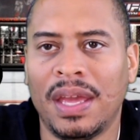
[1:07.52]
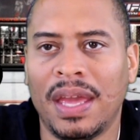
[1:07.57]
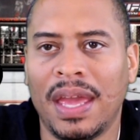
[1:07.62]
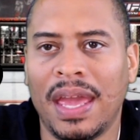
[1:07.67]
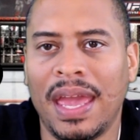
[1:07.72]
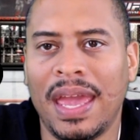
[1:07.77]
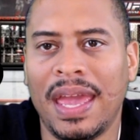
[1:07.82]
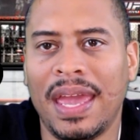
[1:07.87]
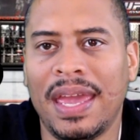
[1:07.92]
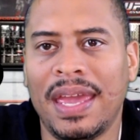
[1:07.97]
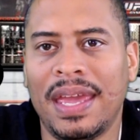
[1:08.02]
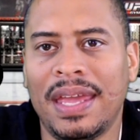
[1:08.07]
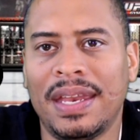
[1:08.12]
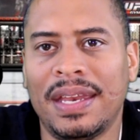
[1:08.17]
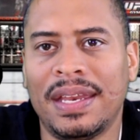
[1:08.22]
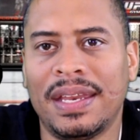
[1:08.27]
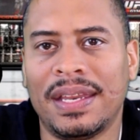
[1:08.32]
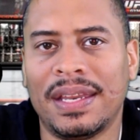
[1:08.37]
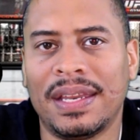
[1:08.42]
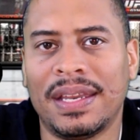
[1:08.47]

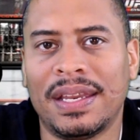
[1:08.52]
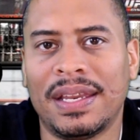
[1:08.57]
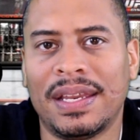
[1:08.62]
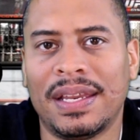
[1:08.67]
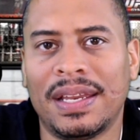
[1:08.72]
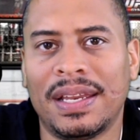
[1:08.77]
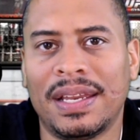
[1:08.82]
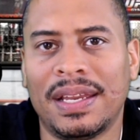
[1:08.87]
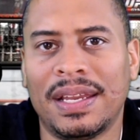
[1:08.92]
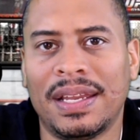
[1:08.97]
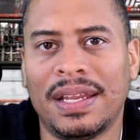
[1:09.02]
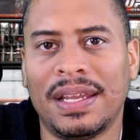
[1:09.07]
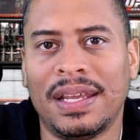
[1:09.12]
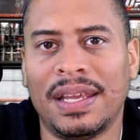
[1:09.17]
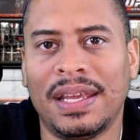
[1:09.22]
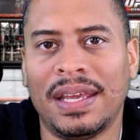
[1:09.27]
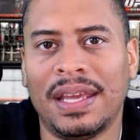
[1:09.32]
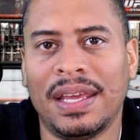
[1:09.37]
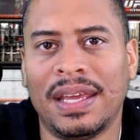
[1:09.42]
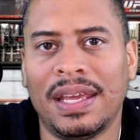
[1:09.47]
and
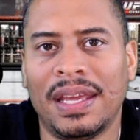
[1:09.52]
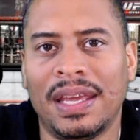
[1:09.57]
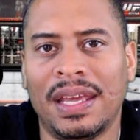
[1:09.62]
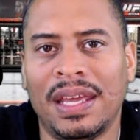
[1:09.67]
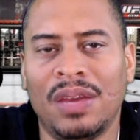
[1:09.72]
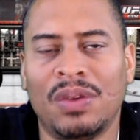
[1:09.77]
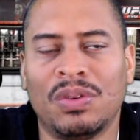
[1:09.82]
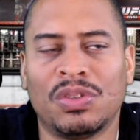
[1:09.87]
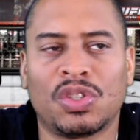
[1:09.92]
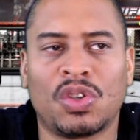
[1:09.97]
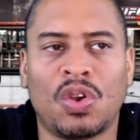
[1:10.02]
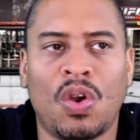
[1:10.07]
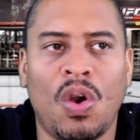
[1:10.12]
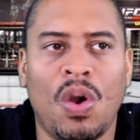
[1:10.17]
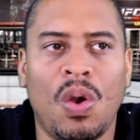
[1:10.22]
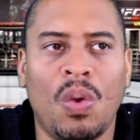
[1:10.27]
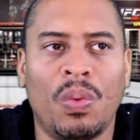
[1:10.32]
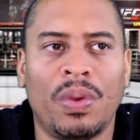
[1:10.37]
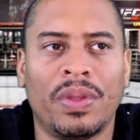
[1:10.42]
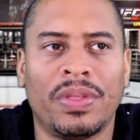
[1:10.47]
he was
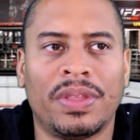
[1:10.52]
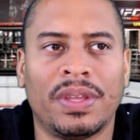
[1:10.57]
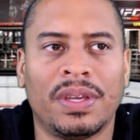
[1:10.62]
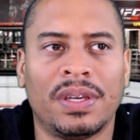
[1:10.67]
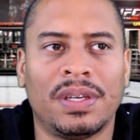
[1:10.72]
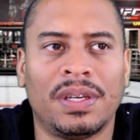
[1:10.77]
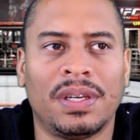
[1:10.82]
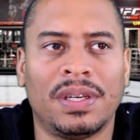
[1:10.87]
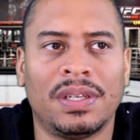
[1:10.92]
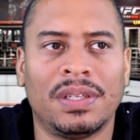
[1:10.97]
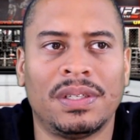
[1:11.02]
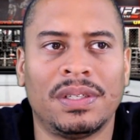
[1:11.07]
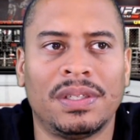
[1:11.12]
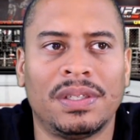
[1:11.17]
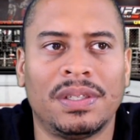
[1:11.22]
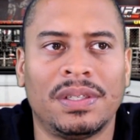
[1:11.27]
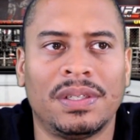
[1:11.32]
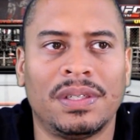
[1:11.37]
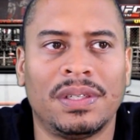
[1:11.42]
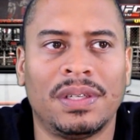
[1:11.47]
caught with the
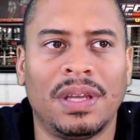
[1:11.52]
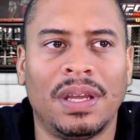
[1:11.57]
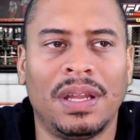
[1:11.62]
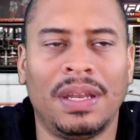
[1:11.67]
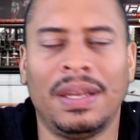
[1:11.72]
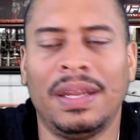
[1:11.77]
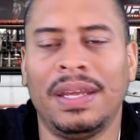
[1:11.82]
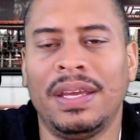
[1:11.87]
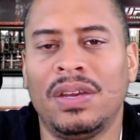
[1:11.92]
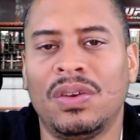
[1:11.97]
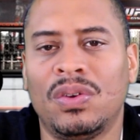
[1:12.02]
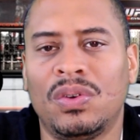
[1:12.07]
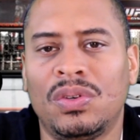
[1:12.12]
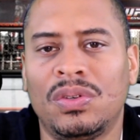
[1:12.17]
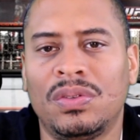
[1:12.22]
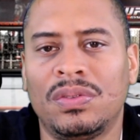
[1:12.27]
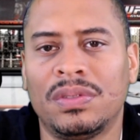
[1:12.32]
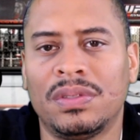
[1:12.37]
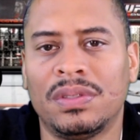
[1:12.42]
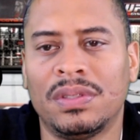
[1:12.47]

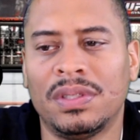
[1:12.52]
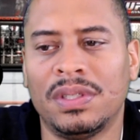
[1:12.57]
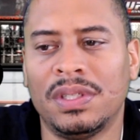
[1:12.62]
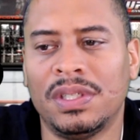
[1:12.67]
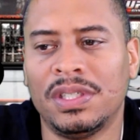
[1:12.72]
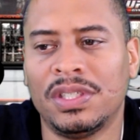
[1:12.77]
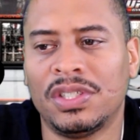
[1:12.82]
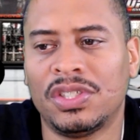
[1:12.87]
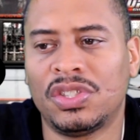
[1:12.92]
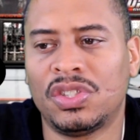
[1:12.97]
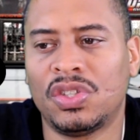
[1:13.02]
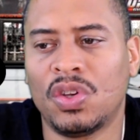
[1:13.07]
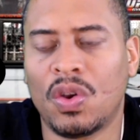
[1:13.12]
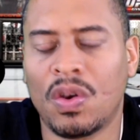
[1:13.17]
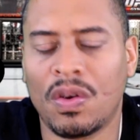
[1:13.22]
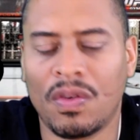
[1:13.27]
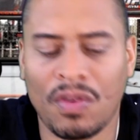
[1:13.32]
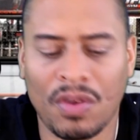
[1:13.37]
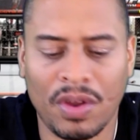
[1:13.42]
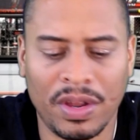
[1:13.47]
illegal
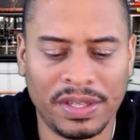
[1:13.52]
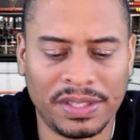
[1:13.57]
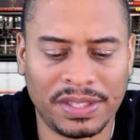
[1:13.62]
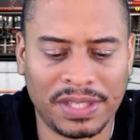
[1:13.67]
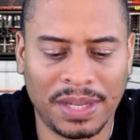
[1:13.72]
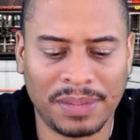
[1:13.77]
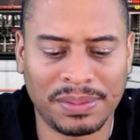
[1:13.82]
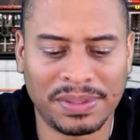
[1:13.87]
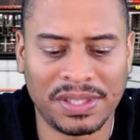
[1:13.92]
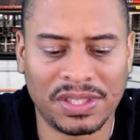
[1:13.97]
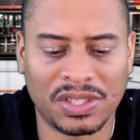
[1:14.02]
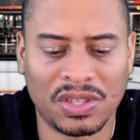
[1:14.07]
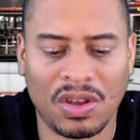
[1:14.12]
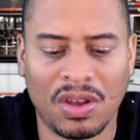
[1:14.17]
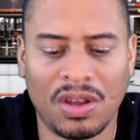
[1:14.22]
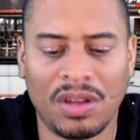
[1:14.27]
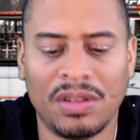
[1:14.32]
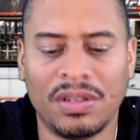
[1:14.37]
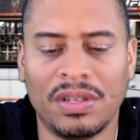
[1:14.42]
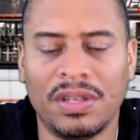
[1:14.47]
steroid substance
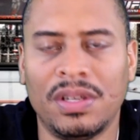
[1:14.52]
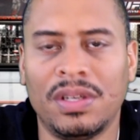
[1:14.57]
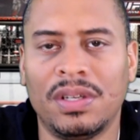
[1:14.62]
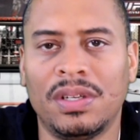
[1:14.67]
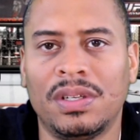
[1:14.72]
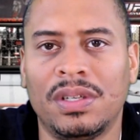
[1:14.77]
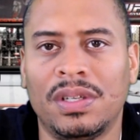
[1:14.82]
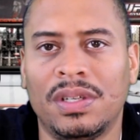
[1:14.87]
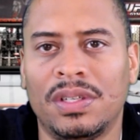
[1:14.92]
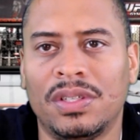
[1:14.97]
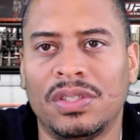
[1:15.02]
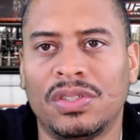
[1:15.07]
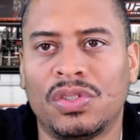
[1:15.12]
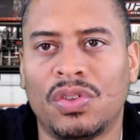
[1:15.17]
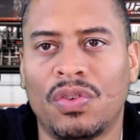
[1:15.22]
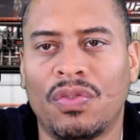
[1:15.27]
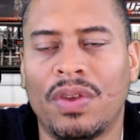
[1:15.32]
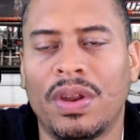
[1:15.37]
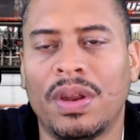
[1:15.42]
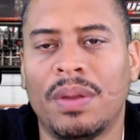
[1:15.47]
called
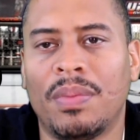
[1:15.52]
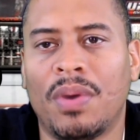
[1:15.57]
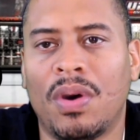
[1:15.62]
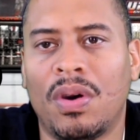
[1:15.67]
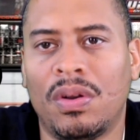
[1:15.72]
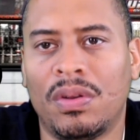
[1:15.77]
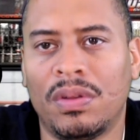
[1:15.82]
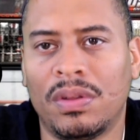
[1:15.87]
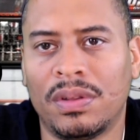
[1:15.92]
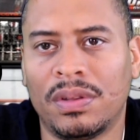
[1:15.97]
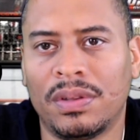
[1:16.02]
turinabol.